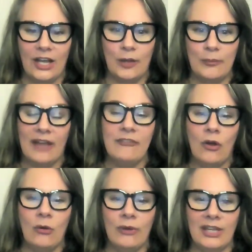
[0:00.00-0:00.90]
I've
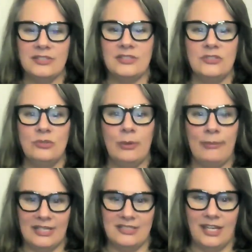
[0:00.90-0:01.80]
always do a
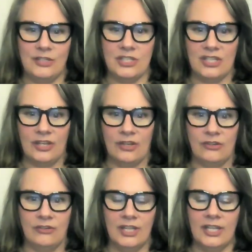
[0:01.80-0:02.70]
meditation
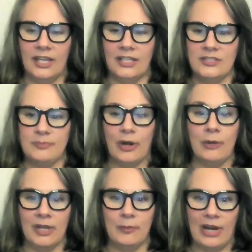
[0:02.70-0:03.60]
though. It's part
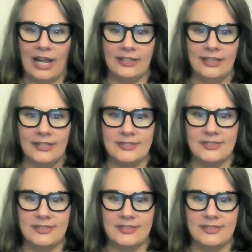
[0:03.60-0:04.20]
of my practice.